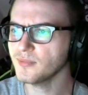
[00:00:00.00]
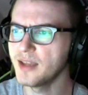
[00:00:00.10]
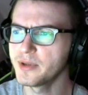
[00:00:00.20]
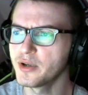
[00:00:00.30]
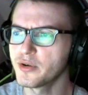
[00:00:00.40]

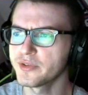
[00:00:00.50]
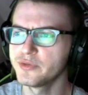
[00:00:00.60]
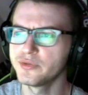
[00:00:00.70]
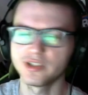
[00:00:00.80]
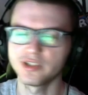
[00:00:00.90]
And then we go over
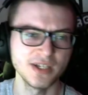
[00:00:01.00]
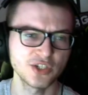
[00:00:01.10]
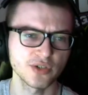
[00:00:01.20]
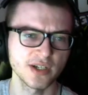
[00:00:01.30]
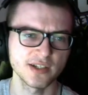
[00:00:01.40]
to
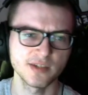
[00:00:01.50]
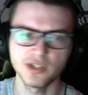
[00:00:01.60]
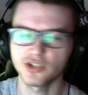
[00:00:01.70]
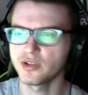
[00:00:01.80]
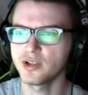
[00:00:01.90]
Demetria.
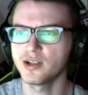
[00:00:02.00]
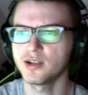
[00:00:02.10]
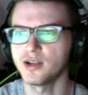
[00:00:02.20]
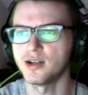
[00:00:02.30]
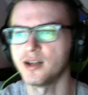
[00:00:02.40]

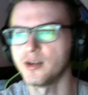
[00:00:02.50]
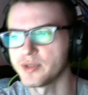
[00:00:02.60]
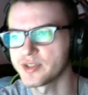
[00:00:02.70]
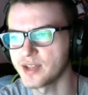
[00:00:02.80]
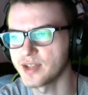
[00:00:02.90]
Demetria
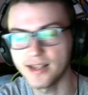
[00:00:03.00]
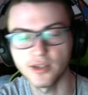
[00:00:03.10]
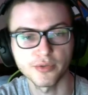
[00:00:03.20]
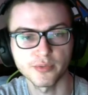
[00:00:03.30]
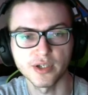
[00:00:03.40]
was the
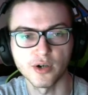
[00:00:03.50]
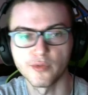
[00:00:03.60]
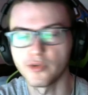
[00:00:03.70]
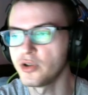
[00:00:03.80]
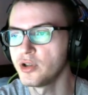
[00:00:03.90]
Halo 3
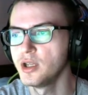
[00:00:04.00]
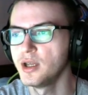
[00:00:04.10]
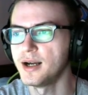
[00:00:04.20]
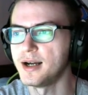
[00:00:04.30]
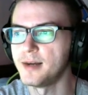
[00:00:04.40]
oval
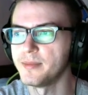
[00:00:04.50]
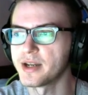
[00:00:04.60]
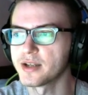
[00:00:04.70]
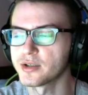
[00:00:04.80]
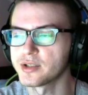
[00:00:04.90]

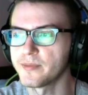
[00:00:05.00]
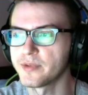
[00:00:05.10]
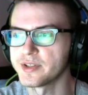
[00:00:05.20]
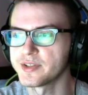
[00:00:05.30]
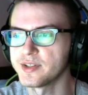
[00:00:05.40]
that I cooked up
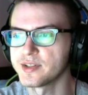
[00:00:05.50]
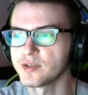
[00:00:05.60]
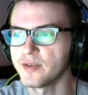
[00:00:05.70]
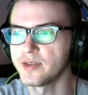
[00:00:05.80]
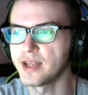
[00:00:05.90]
for this
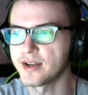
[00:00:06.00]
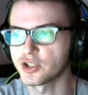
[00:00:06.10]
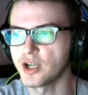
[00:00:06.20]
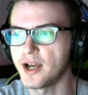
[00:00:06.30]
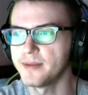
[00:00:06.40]
season, giving that a
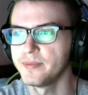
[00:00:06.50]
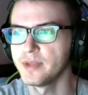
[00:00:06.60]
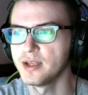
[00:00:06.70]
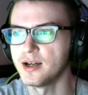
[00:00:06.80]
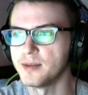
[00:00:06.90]
shot,
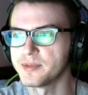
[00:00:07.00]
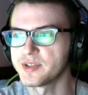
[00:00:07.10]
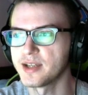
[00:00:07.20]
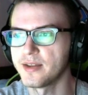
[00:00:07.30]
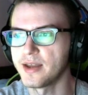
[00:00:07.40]

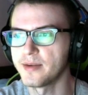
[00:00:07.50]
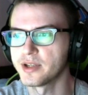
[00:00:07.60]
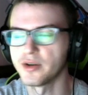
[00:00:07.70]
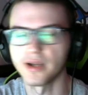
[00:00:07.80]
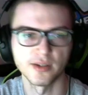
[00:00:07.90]
seeing how that would
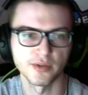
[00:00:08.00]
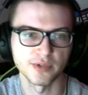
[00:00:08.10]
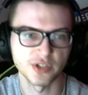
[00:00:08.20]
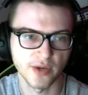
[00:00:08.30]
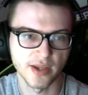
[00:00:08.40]
go. Halo
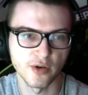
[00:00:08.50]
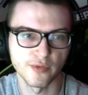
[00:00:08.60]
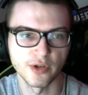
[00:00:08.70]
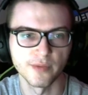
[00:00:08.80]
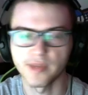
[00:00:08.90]
3 terrain
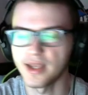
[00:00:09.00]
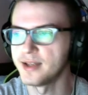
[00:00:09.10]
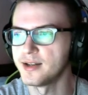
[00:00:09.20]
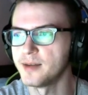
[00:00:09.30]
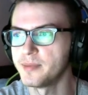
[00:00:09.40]
oval,
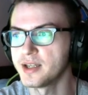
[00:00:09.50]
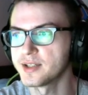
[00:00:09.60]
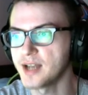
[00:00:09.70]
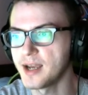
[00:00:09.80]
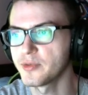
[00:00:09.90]
and being a
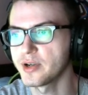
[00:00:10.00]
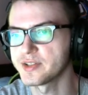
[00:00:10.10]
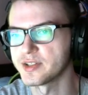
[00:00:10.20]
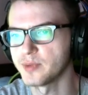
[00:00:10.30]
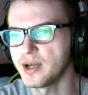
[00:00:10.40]
timed
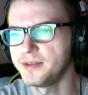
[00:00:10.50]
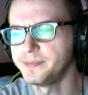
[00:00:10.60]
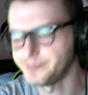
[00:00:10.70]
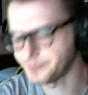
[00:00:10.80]
race as well.